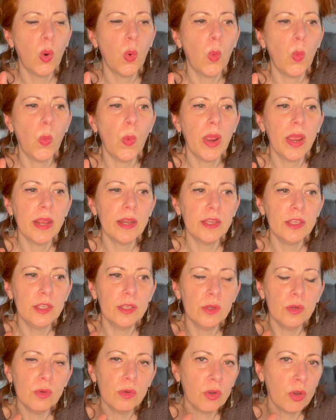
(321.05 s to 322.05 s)
When
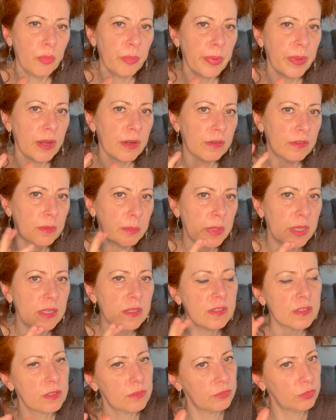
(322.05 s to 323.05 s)
you compare the
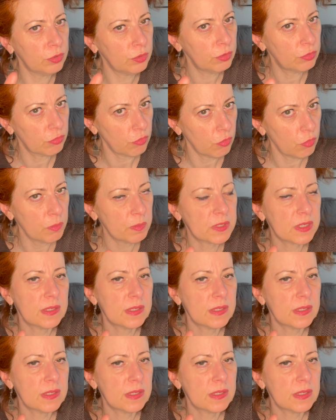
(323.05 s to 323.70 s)
means of two groups